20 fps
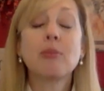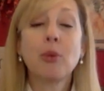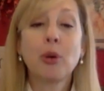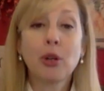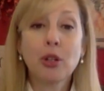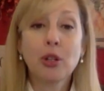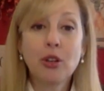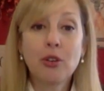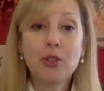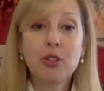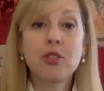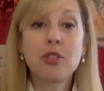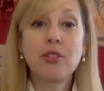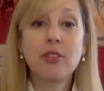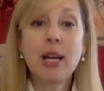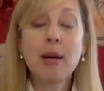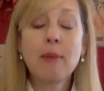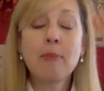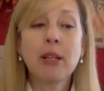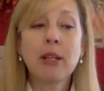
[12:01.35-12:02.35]
We're a close
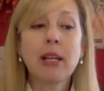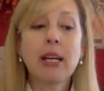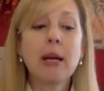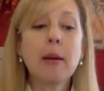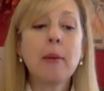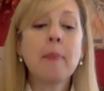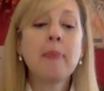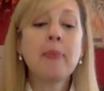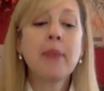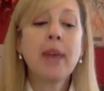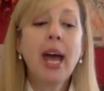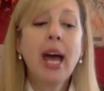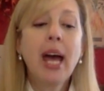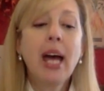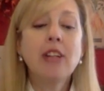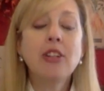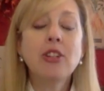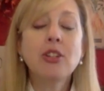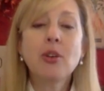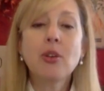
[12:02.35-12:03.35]
family.
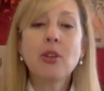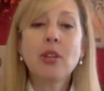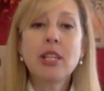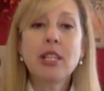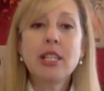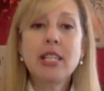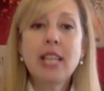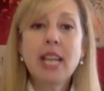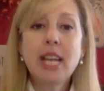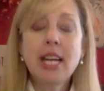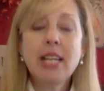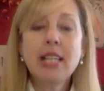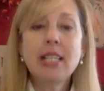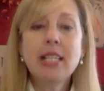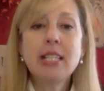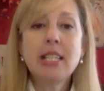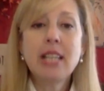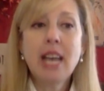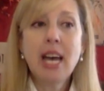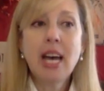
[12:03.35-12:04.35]
And so the
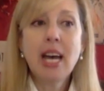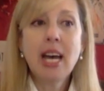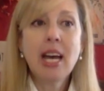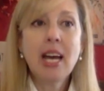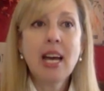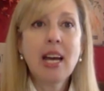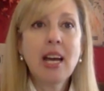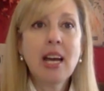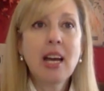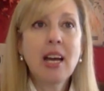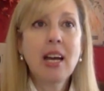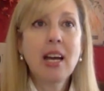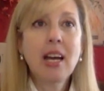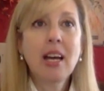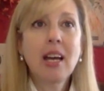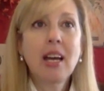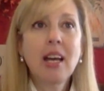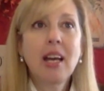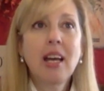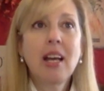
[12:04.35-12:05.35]
day-to-day
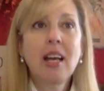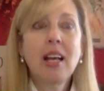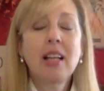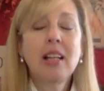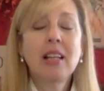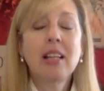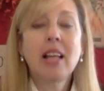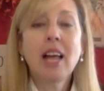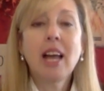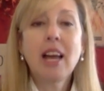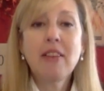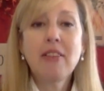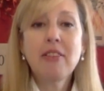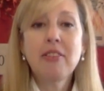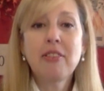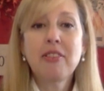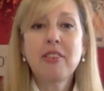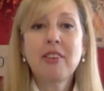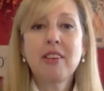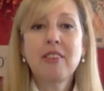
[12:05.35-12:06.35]
life
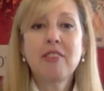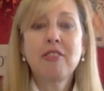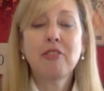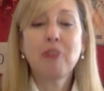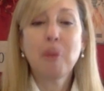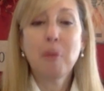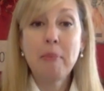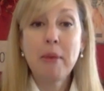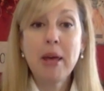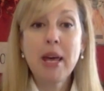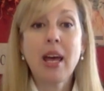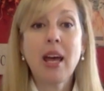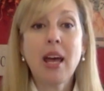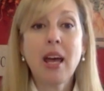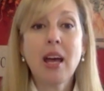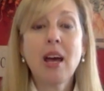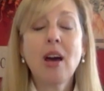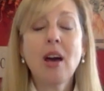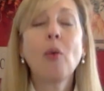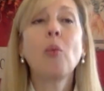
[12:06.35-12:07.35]
for
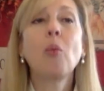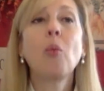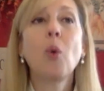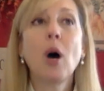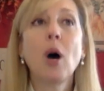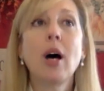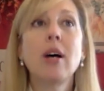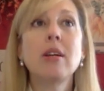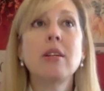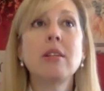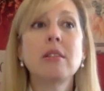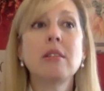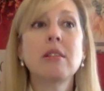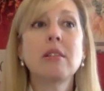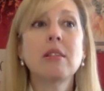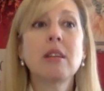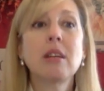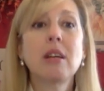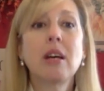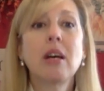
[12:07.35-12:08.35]
me
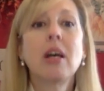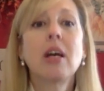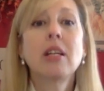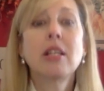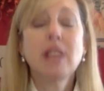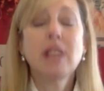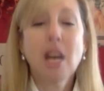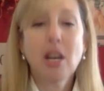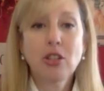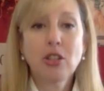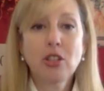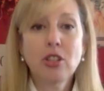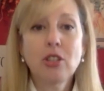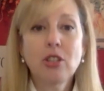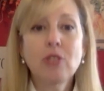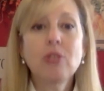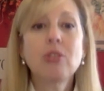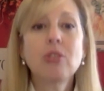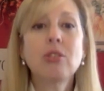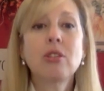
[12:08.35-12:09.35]
was
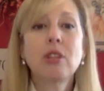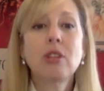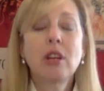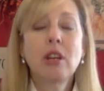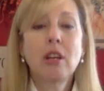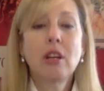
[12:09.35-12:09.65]
doctors,